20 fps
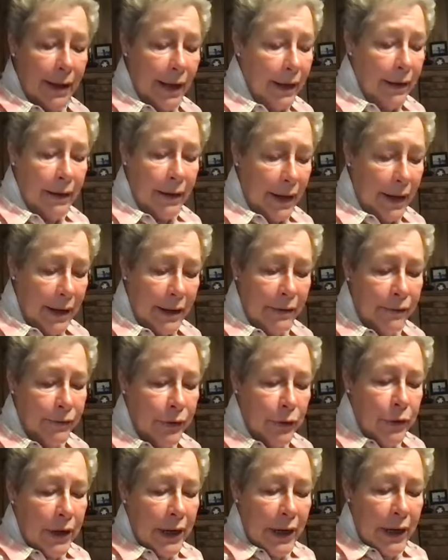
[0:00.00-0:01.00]
It, and if
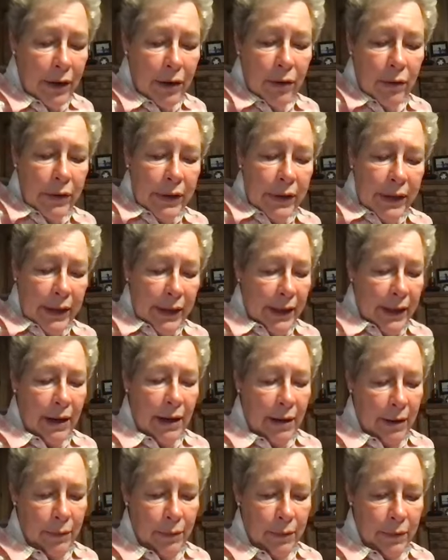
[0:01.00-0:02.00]
you can't go, Lily,
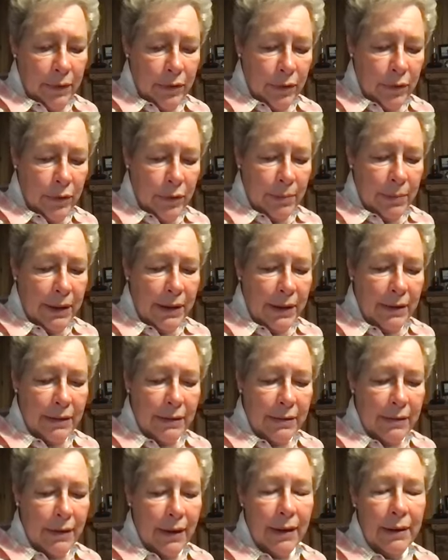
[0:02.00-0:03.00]
I will do it
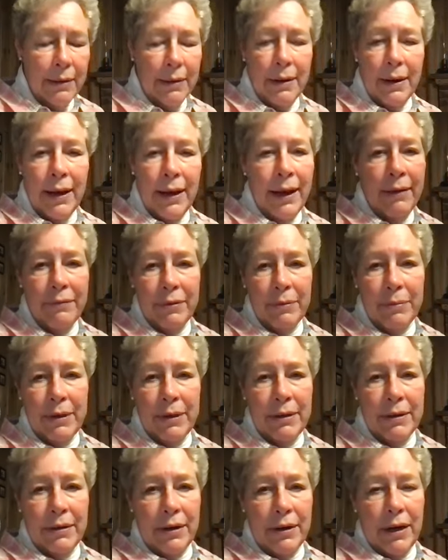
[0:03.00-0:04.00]
because I, I have to
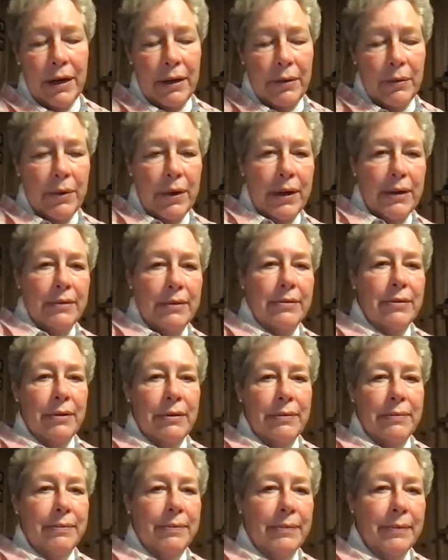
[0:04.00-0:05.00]
be there anyway.
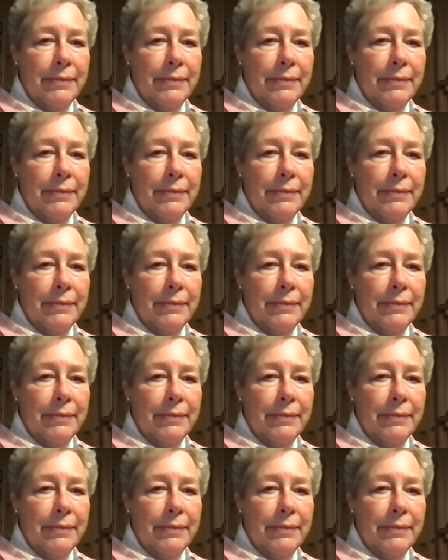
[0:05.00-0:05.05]
So.